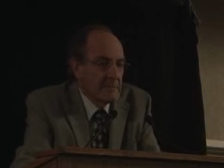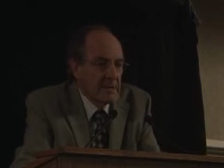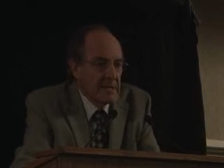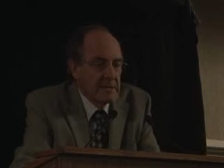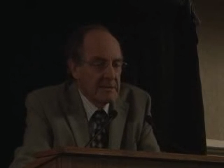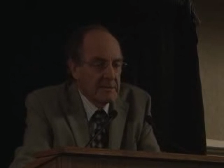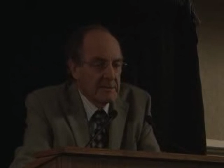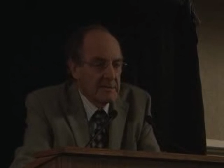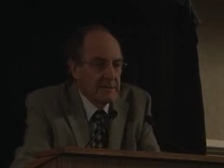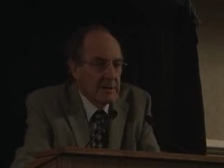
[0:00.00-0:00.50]

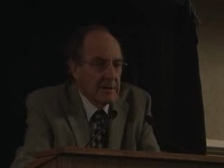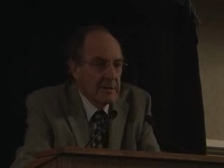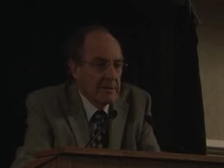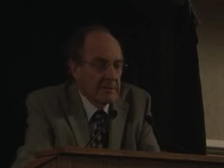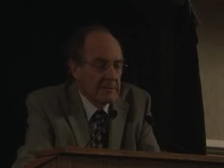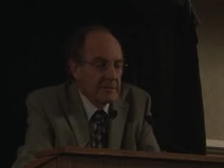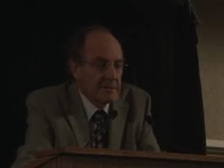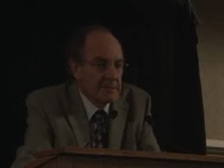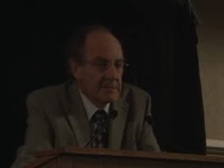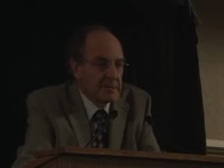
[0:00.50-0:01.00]
million
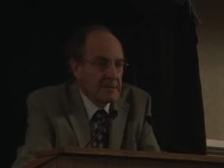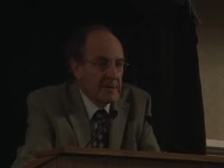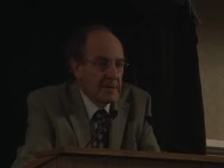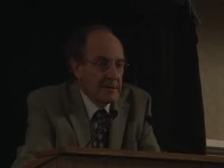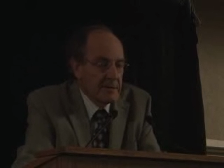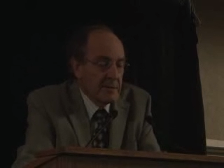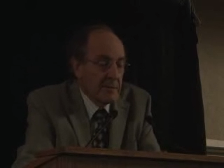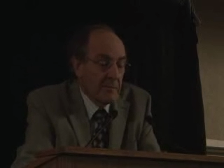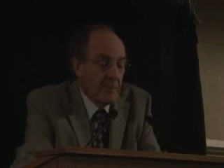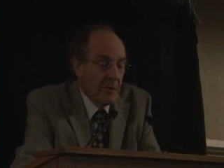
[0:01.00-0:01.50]

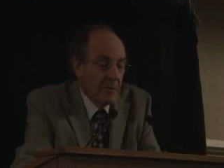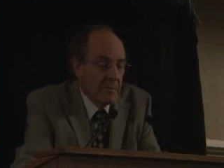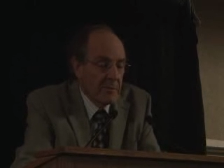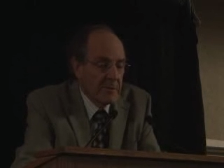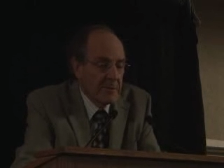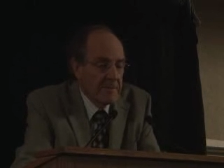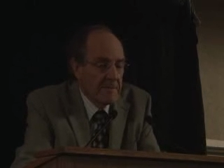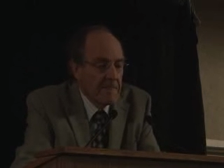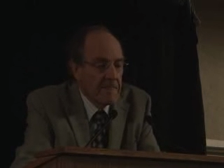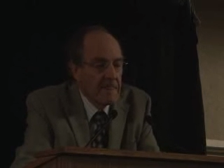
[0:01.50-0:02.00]
at the
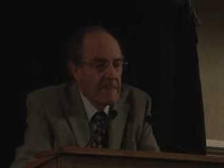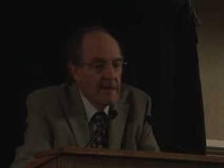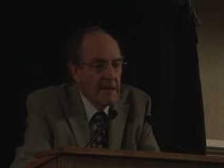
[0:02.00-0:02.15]
moment.